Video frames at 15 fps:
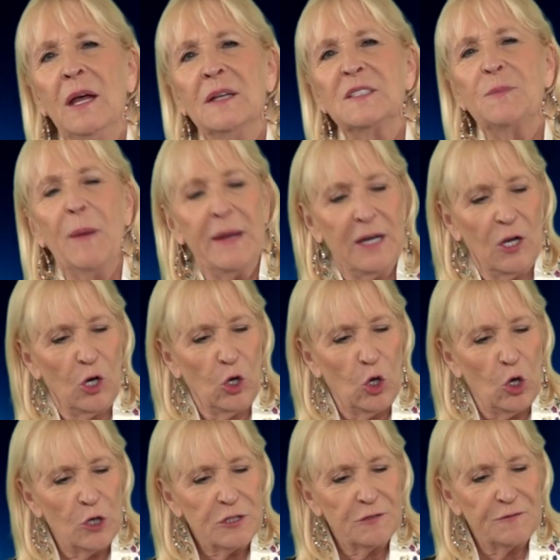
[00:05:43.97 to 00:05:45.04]
Spent a
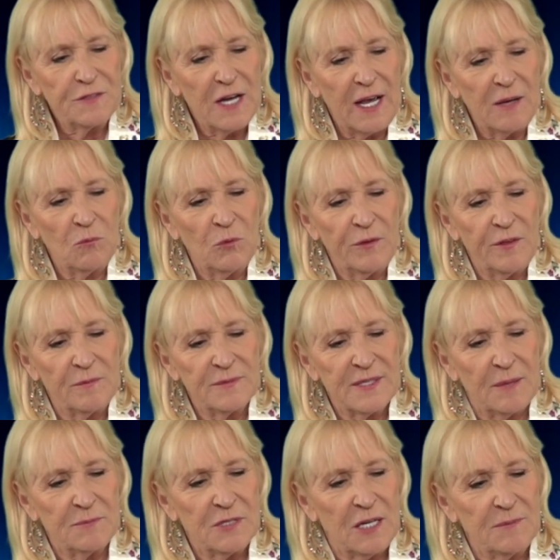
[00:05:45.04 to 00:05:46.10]
lot of time with him,
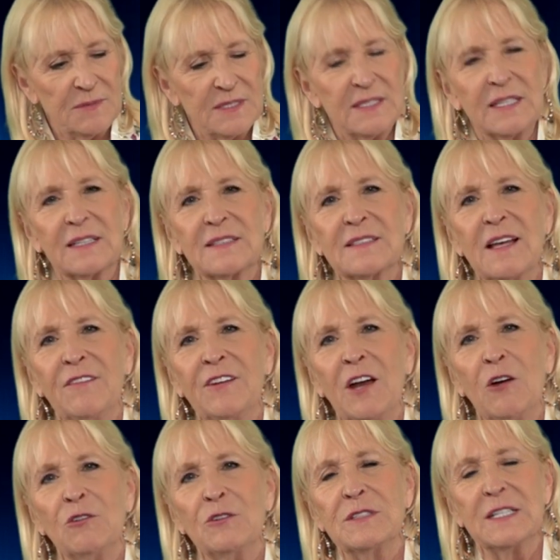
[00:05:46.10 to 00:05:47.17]
sometimes 6-7
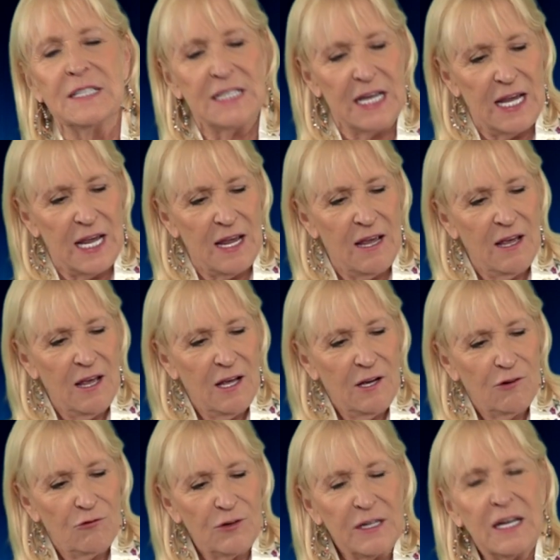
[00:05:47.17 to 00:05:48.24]
hours a day,
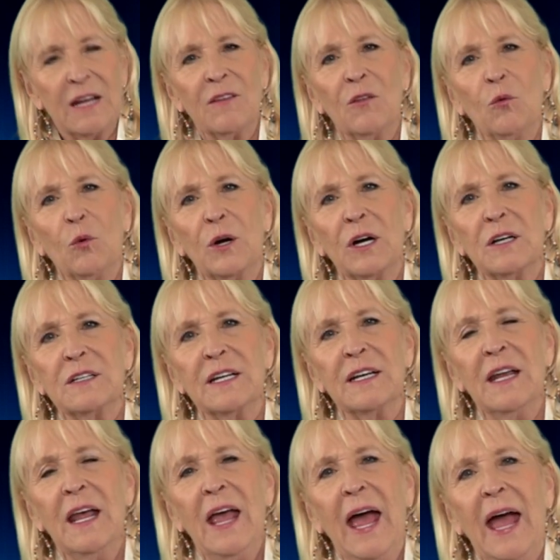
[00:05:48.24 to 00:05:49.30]
reading the Word
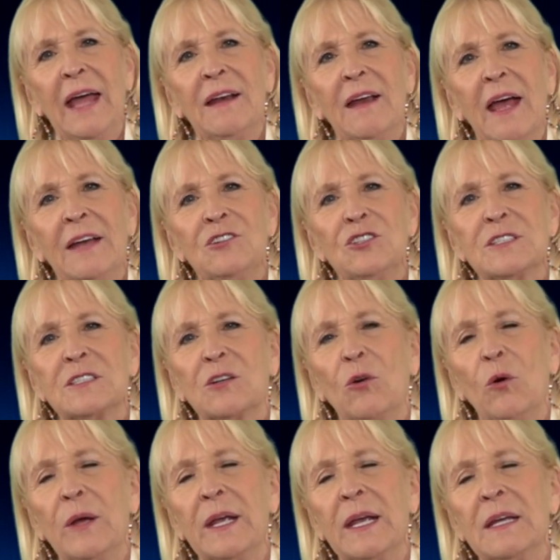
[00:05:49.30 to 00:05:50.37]
and just
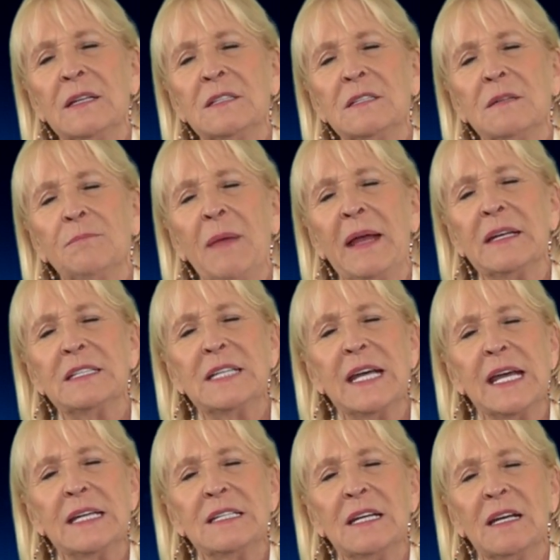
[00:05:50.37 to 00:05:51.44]
going and
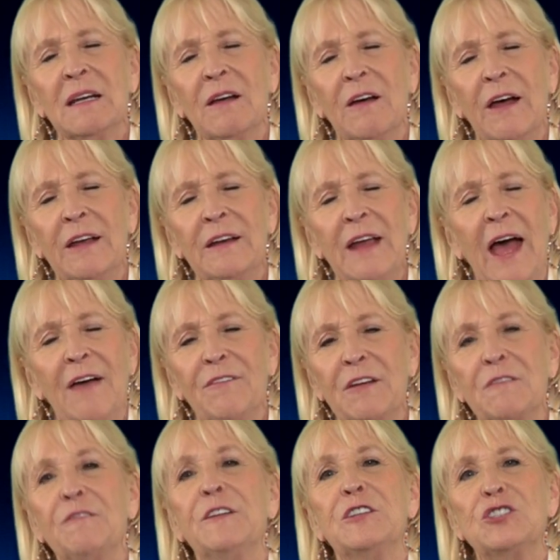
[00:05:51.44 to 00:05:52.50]
meditating and
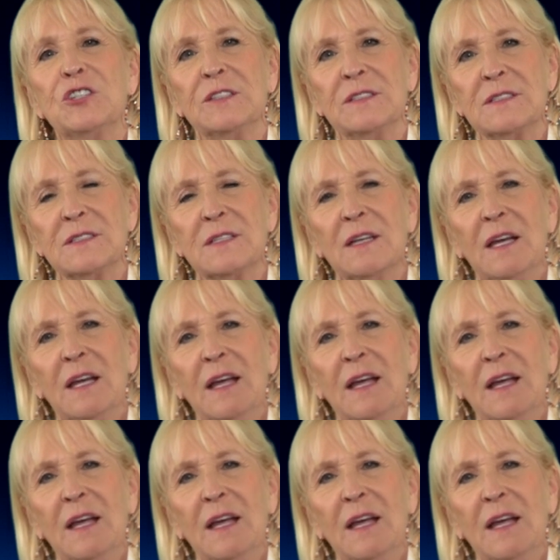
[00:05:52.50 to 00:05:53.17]
having visions